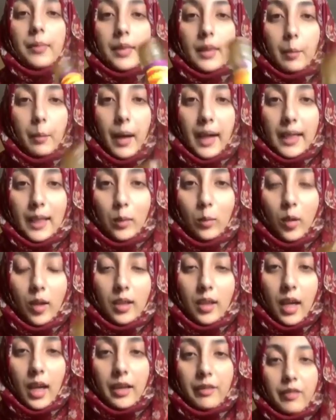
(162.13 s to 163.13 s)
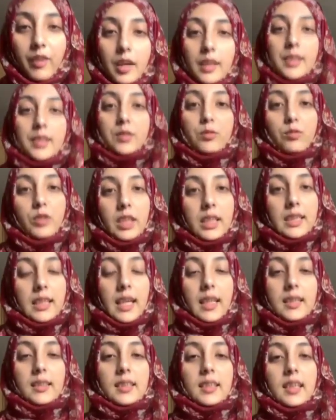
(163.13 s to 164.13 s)
The Maggi one I find is really
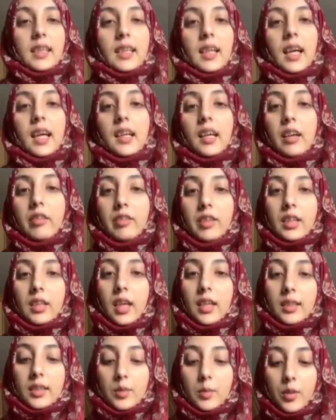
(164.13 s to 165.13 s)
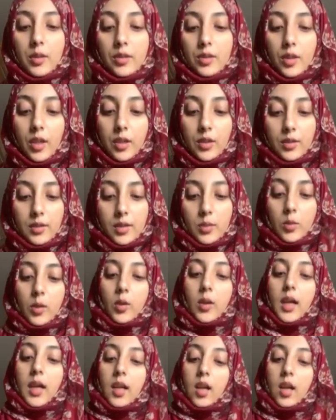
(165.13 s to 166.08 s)
tasty and I really like this one, so I use this one quite a